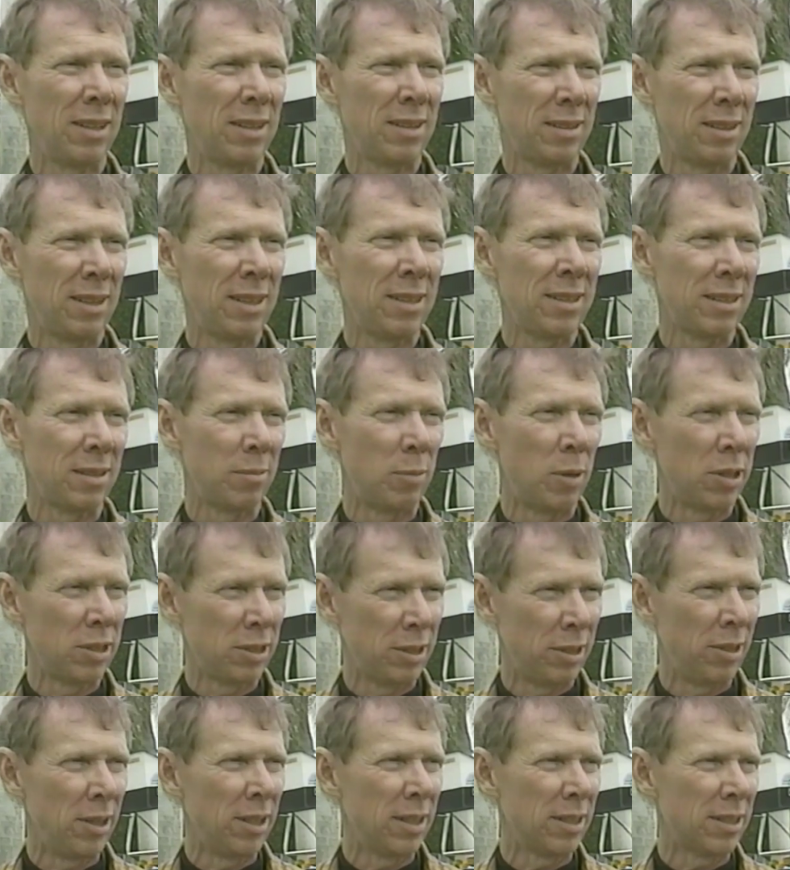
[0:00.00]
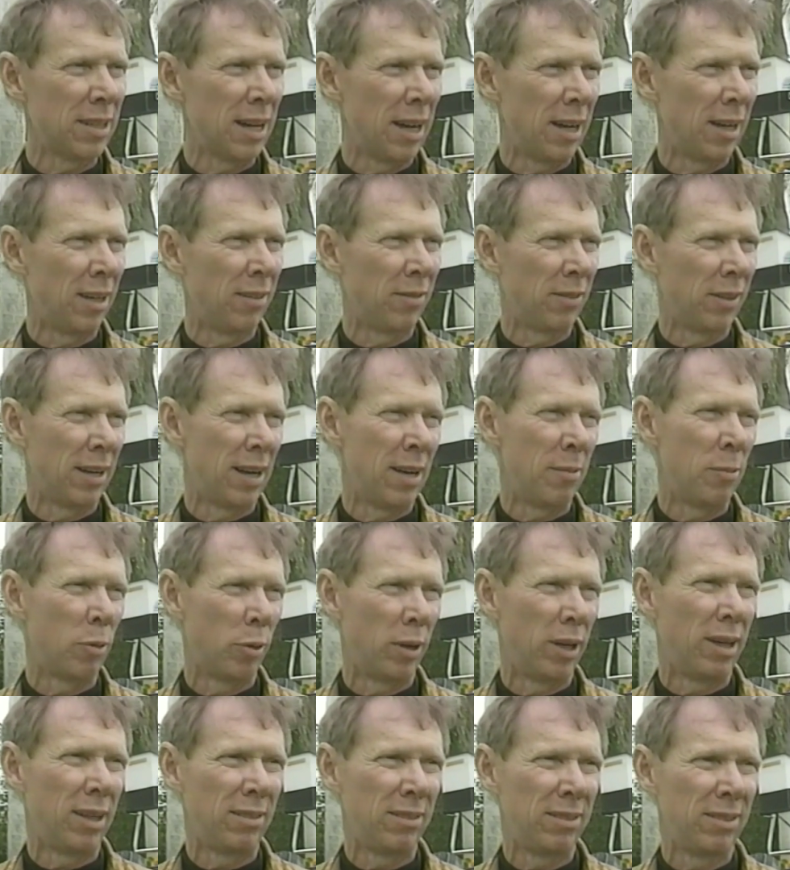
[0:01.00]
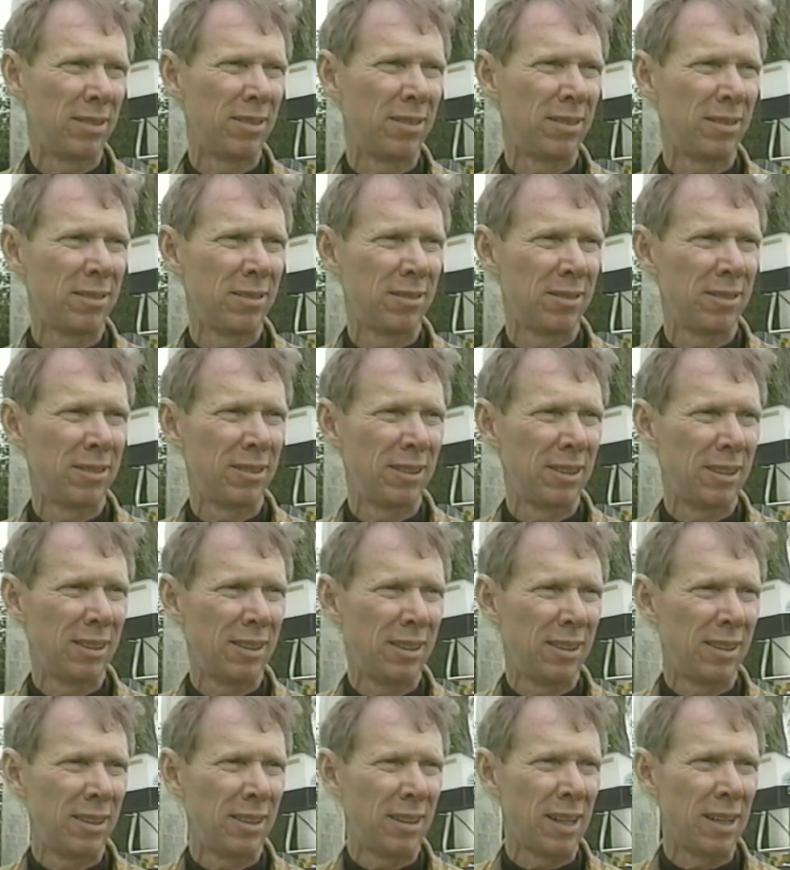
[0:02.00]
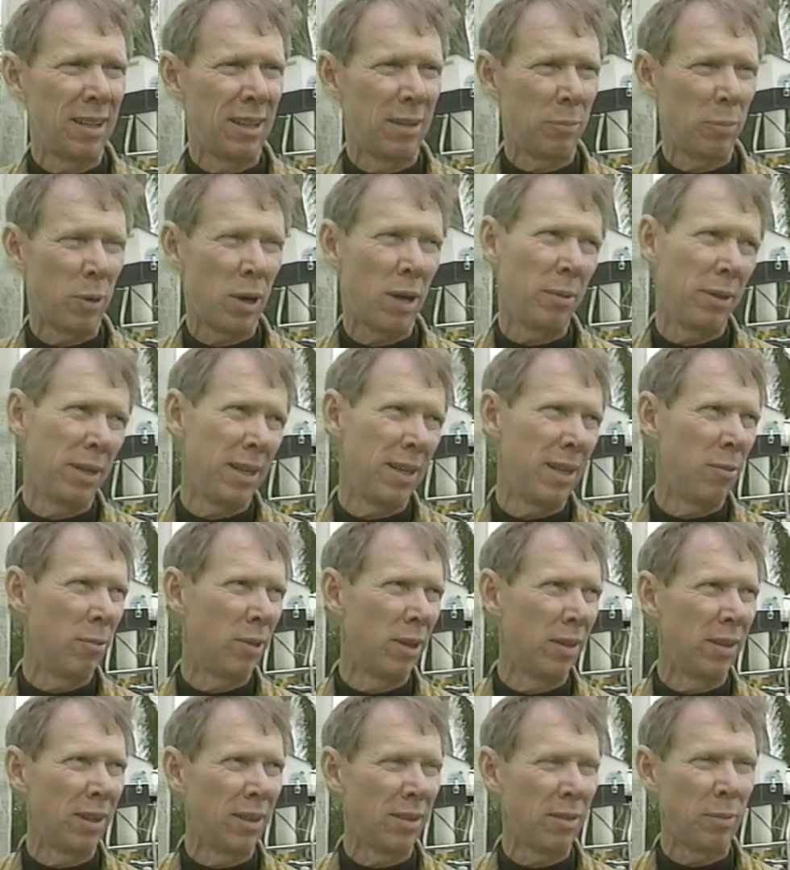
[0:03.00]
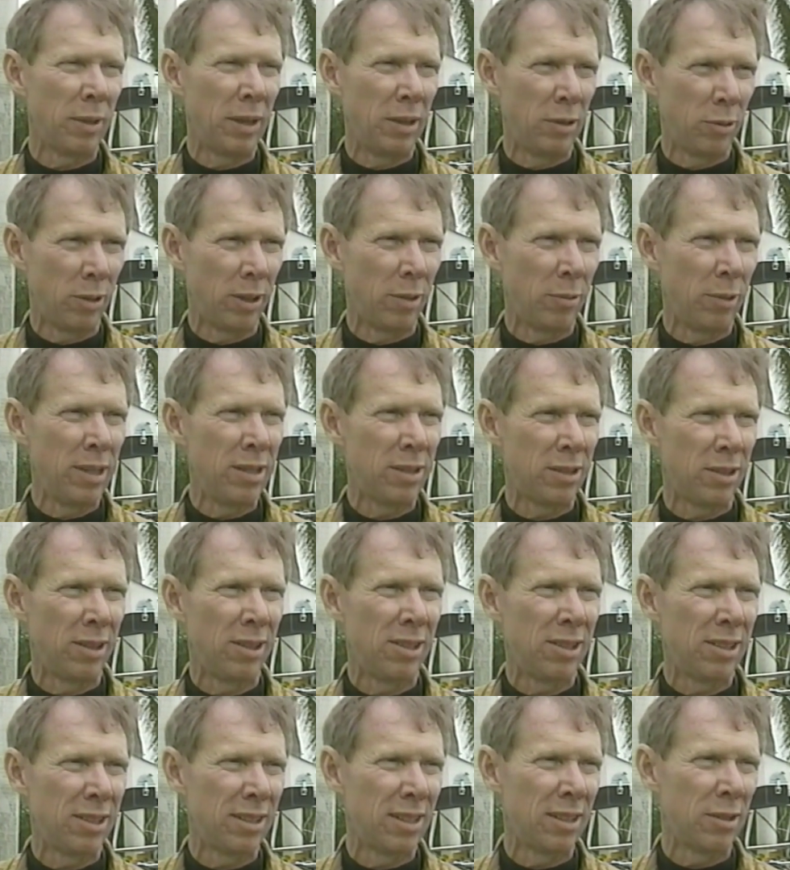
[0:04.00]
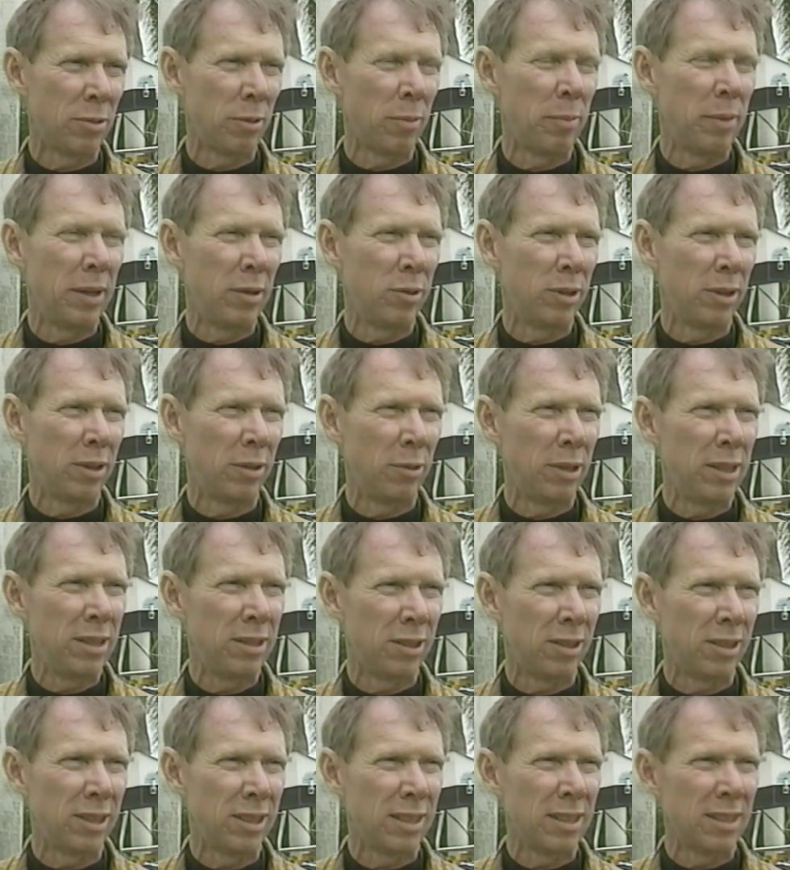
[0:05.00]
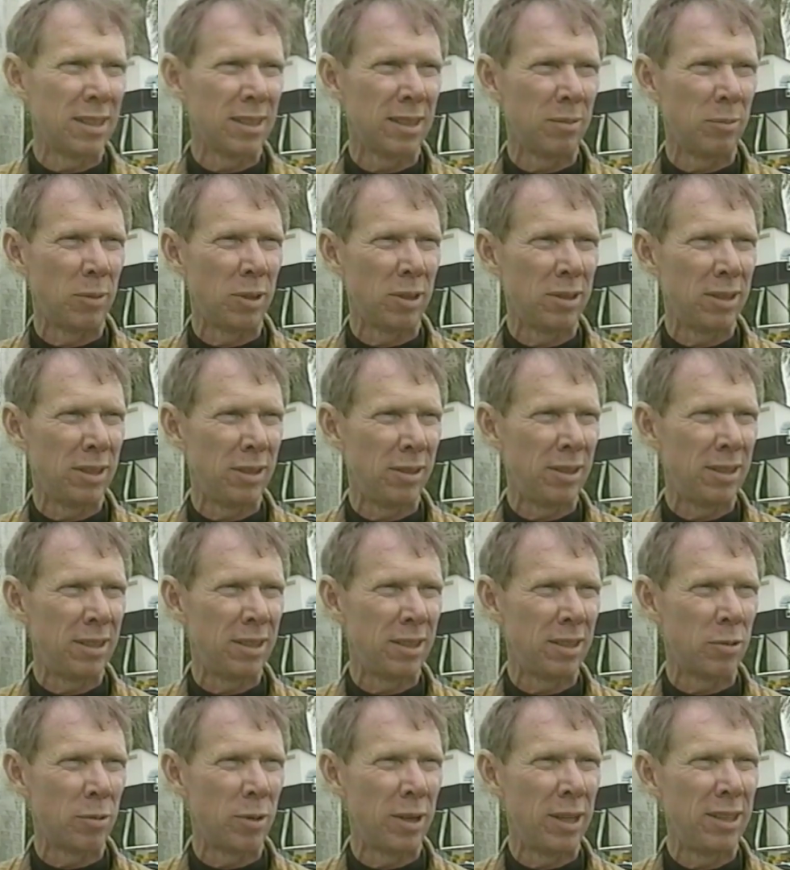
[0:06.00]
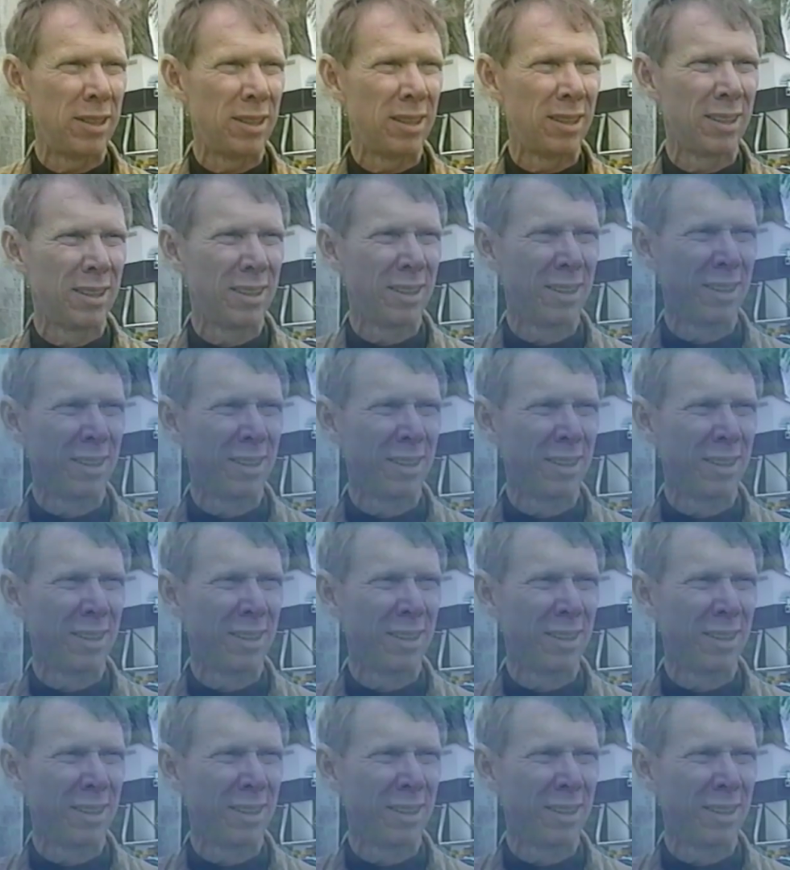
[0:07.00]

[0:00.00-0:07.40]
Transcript: This is the most serious die-off that I'm aware of and probably anyone that's been doing research. Since we've been doing the research, this is the most serious situation.